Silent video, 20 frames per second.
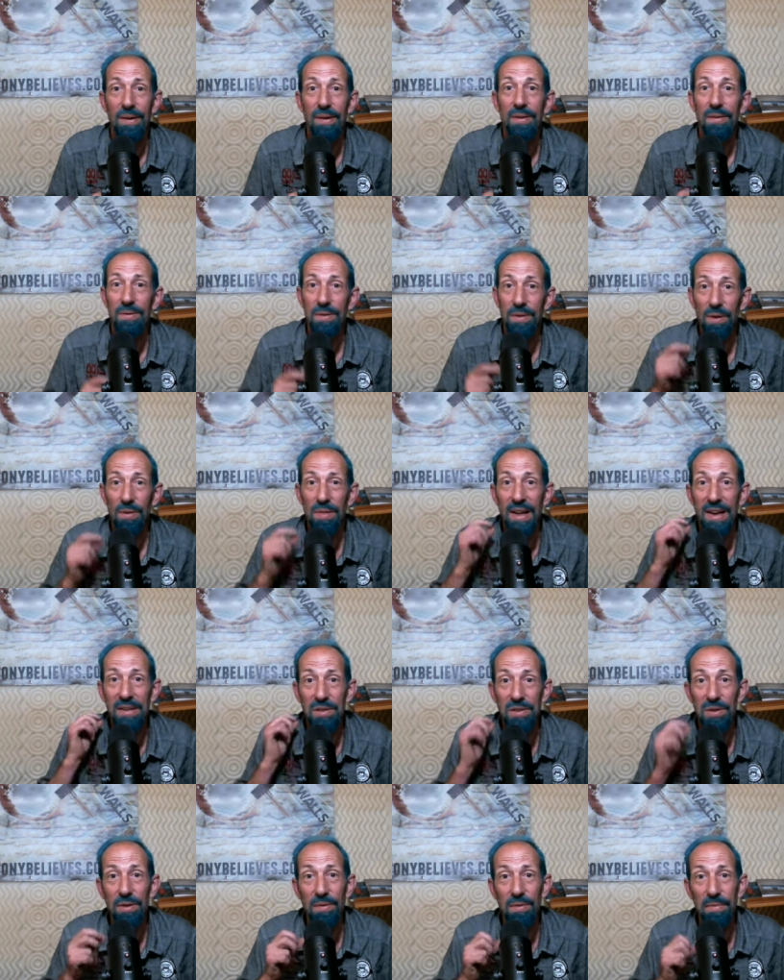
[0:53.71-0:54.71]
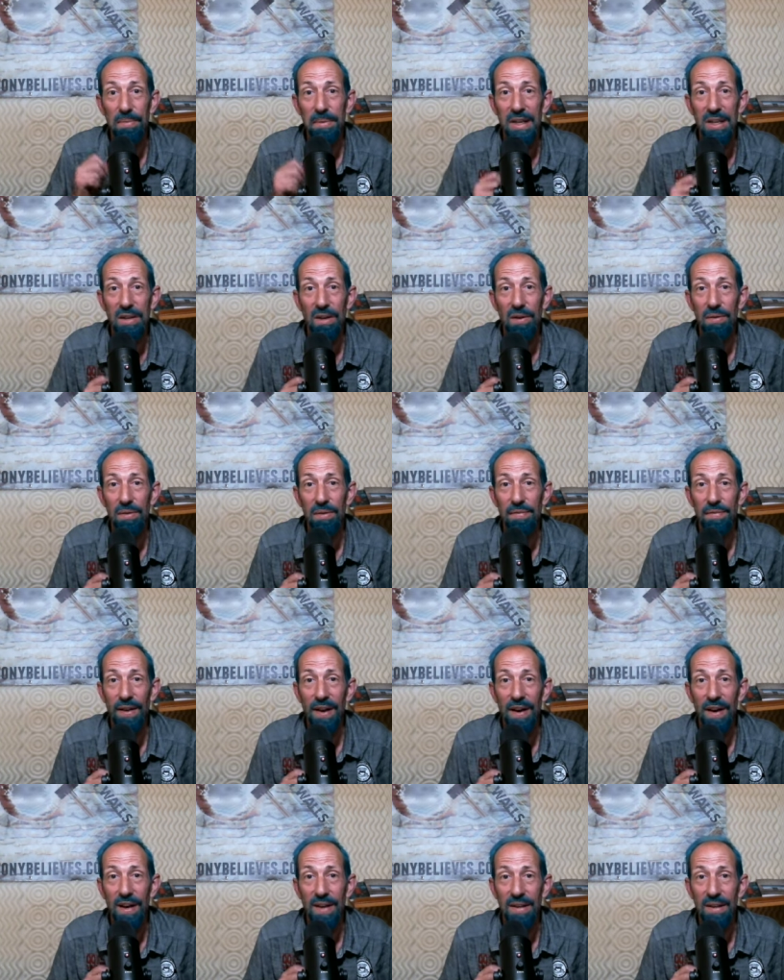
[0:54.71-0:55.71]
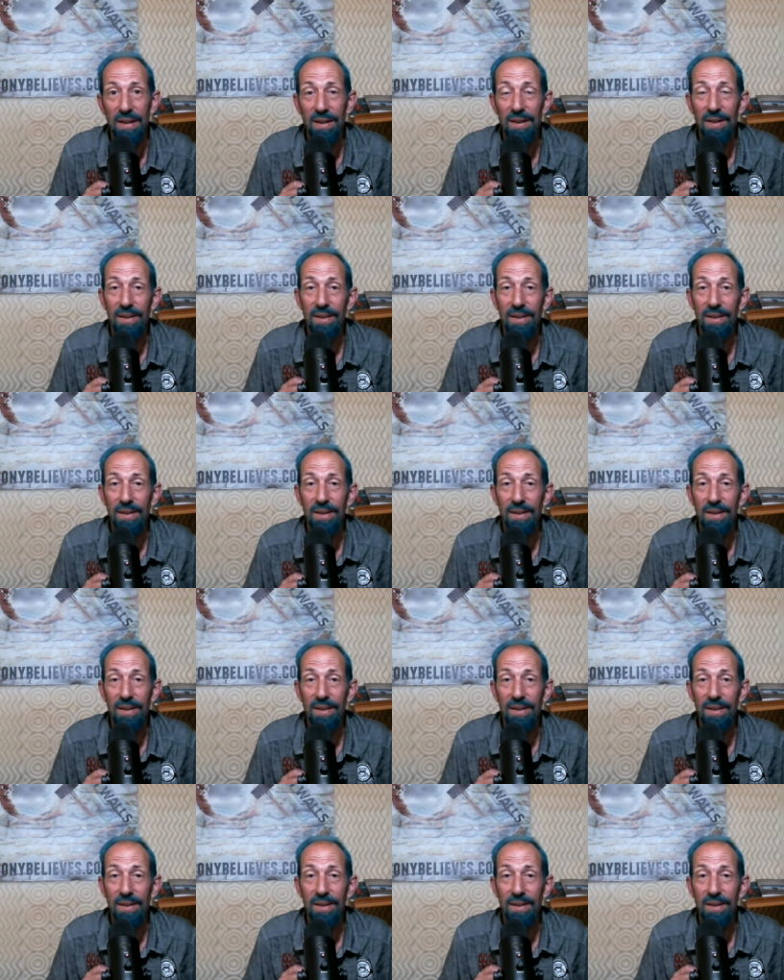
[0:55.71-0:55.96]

so that you will be notified